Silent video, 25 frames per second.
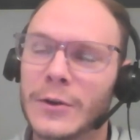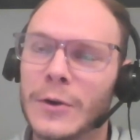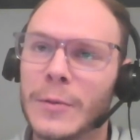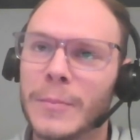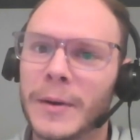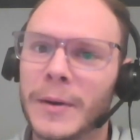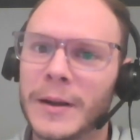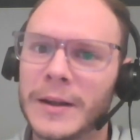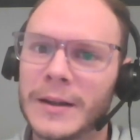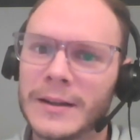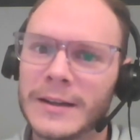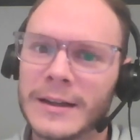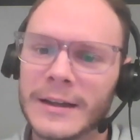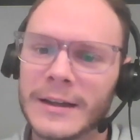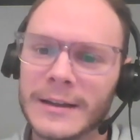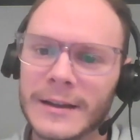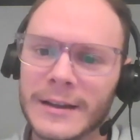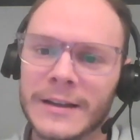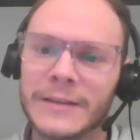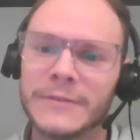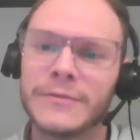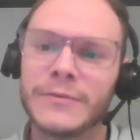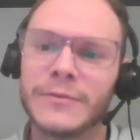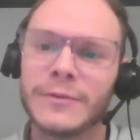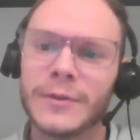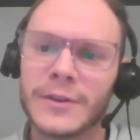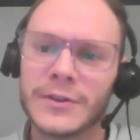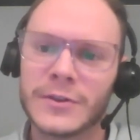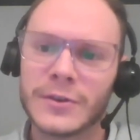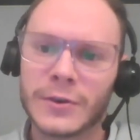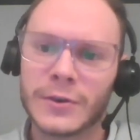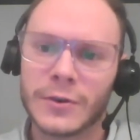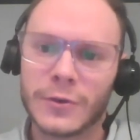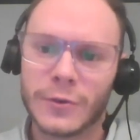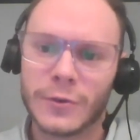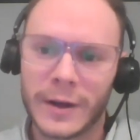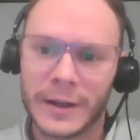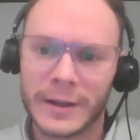company can influence the
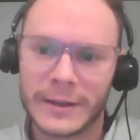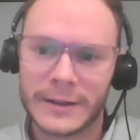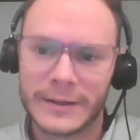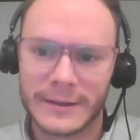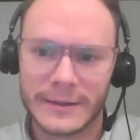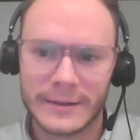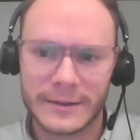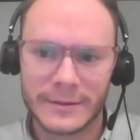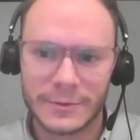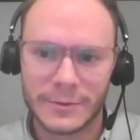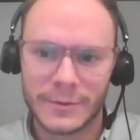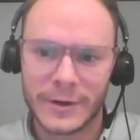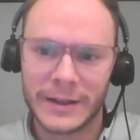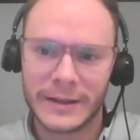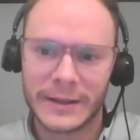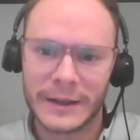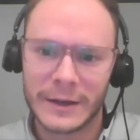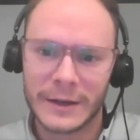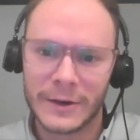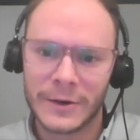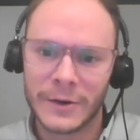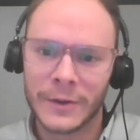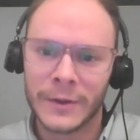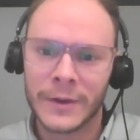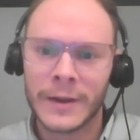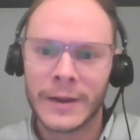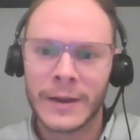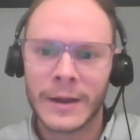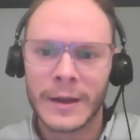credits rating on,